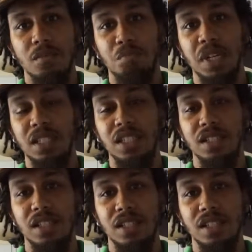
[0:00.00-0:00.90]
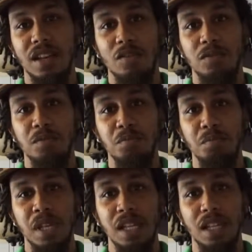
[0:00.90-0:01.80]
picture yourself
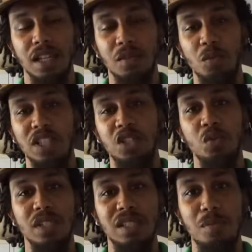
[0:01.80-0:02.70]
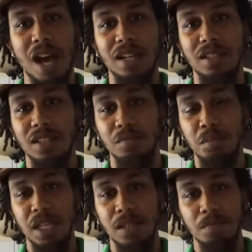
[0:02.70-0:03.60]
being and what you aspire to
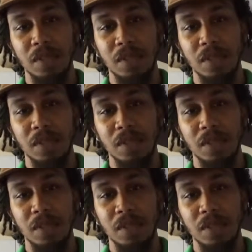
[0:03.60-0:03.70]
be.